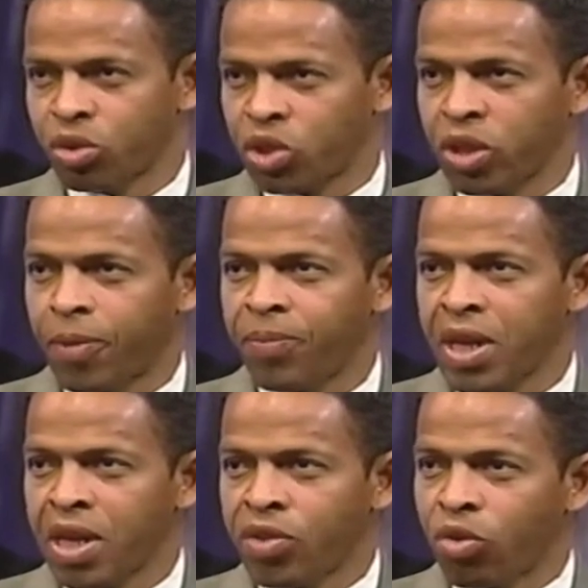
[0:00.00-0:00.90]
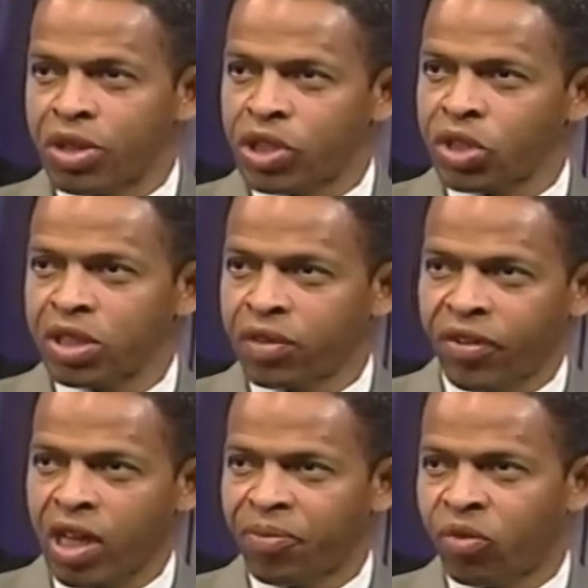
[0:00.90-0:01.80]
years or so. They were initially
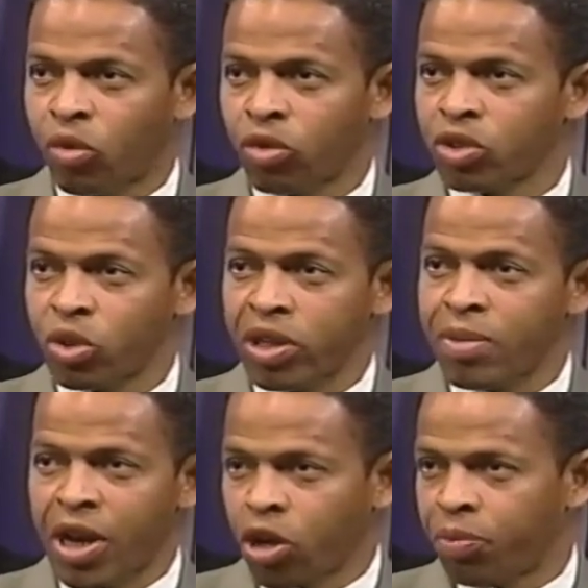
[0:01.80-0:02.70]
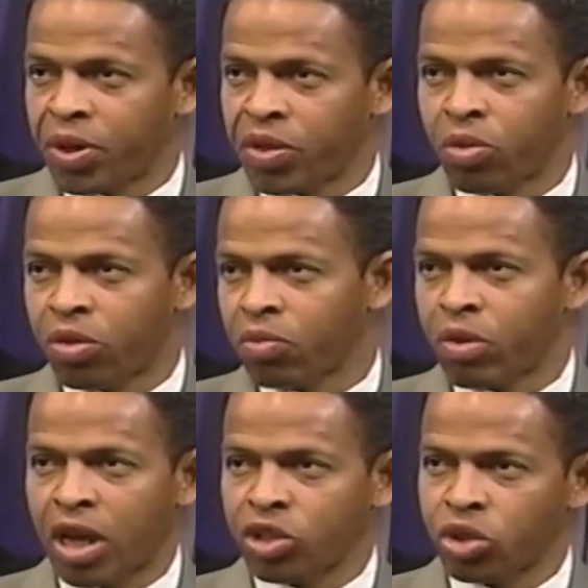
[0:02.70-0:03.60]
developed for treating myopia. They were
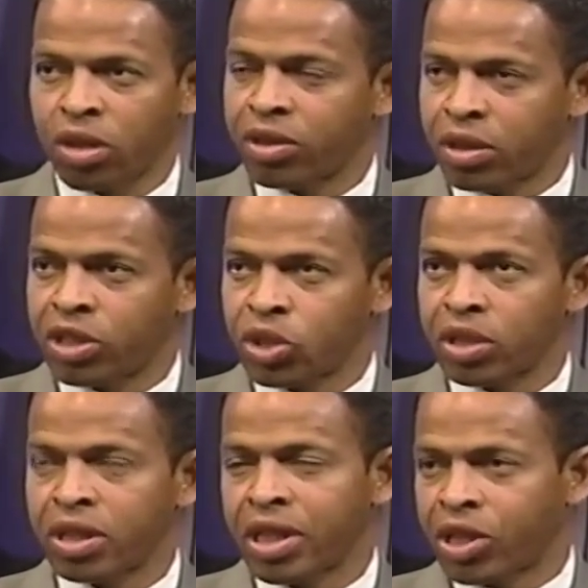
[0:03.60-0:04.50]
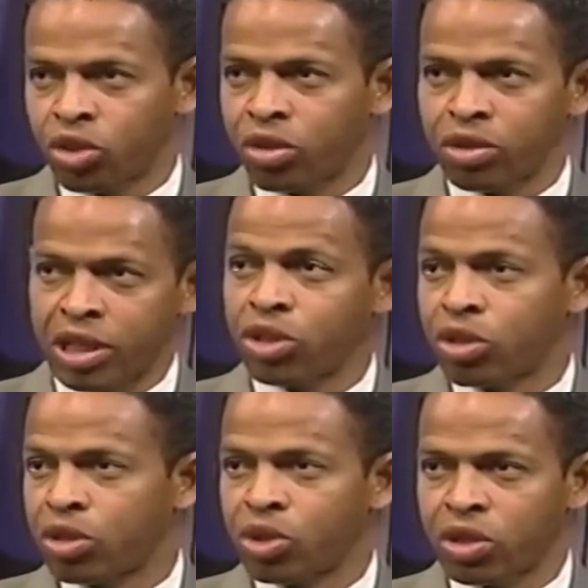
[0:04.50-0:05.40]
initially
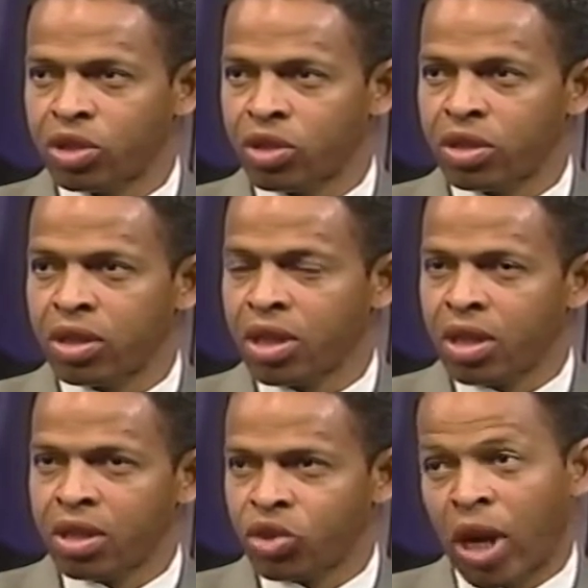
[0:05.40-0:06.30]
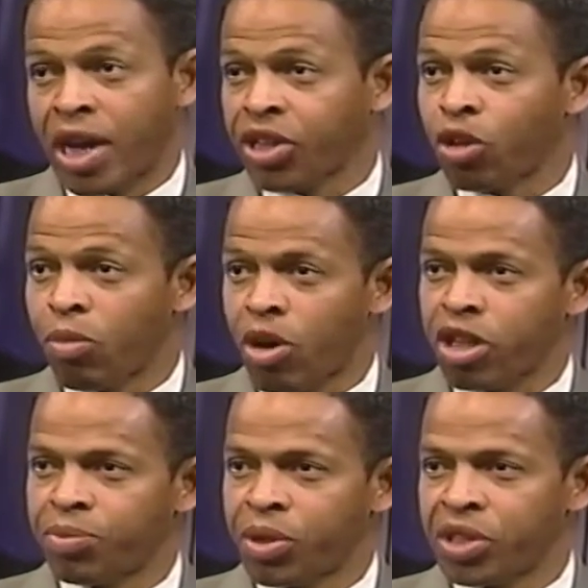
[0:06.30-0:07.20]
introduced into the eye care
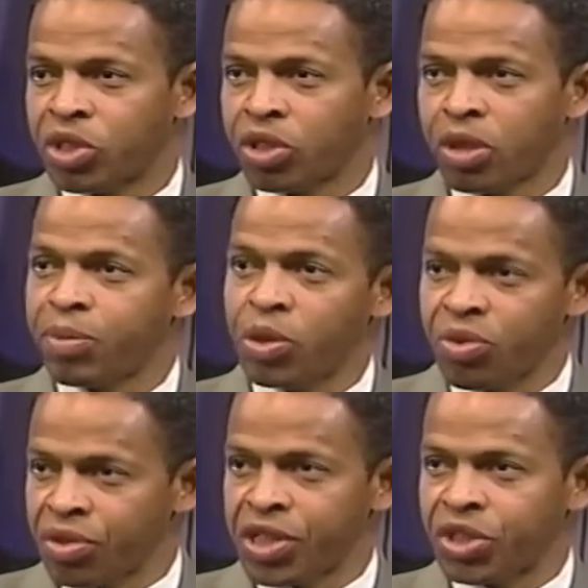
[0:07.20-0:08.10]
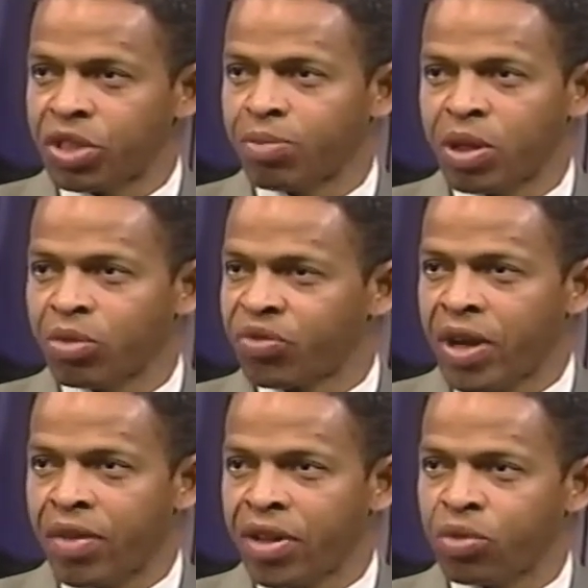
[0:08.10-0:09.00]
marketplace to compete with LASIK, but it was
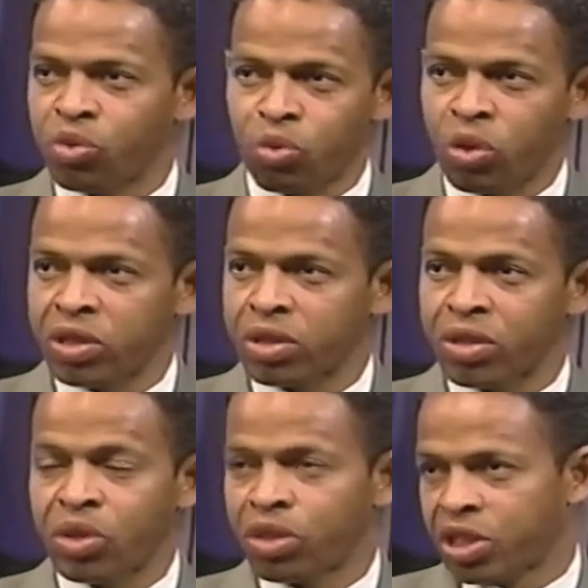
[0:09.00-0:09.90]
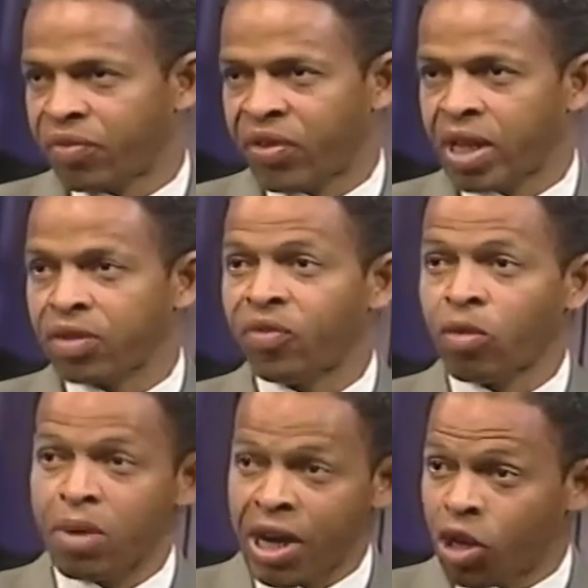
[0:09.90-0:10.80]
found that it wasn't nearly as effective
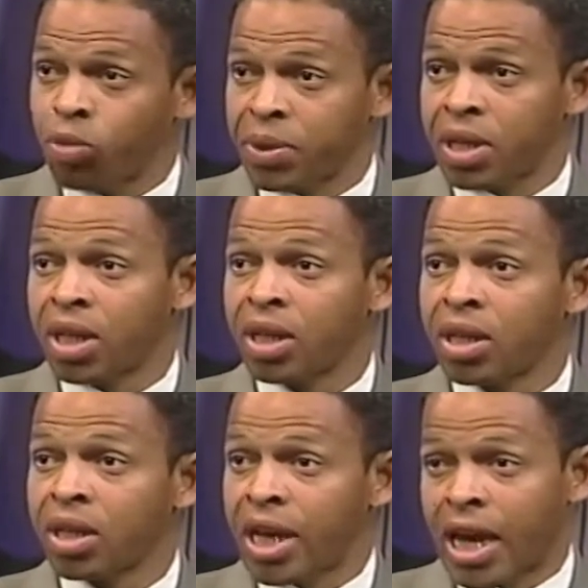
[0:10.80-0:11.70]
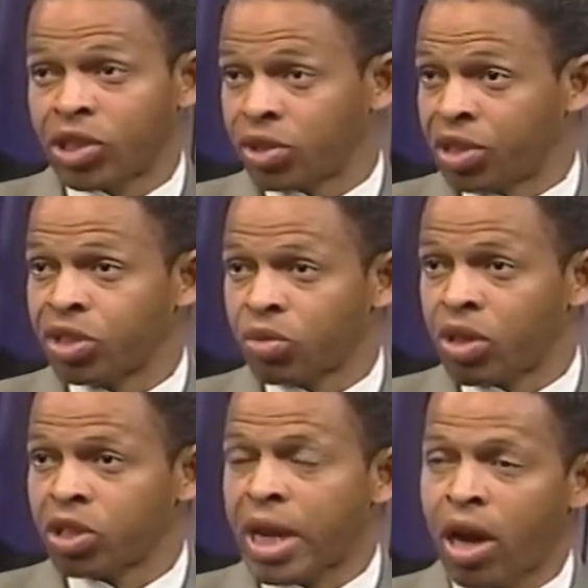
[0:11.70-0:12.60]
for myopia as LASIK was.